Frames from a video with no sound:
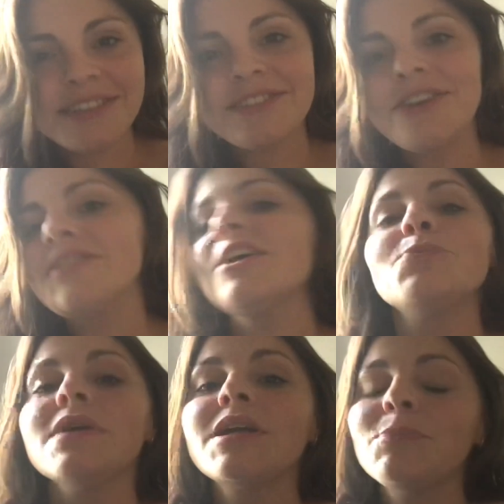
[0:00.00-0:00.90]
so
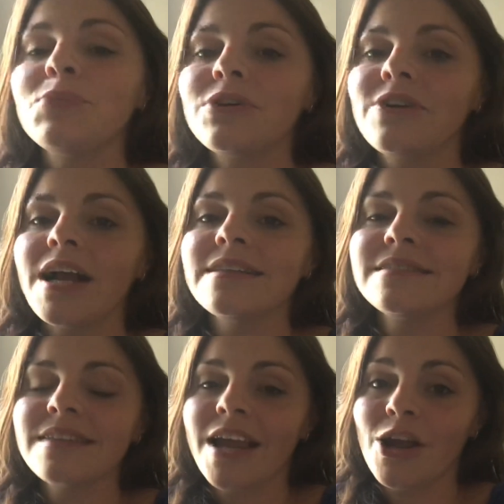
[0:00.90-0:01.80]
that we can
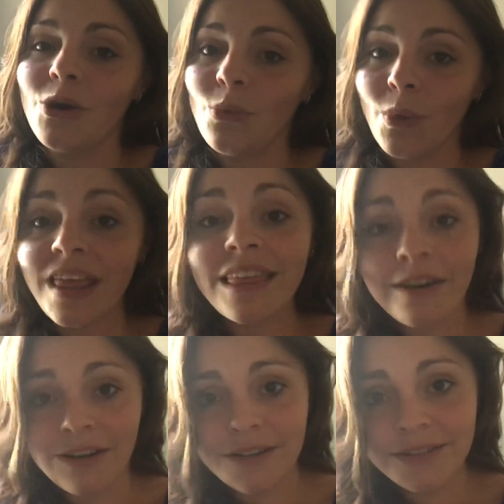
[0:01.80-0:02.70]
progress and go with
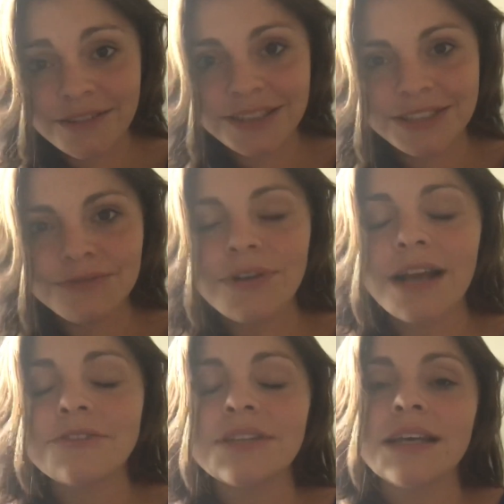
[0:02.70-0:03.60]
her,
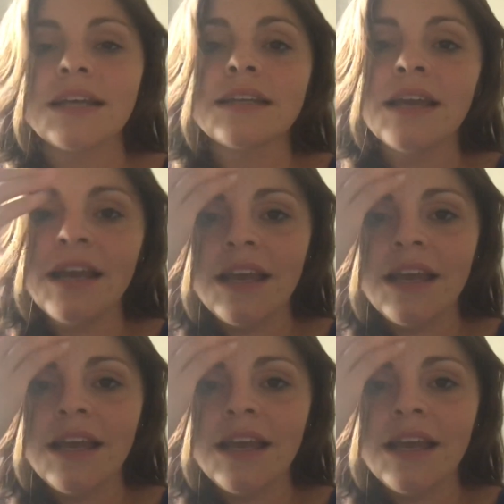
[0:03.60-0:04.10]
rather than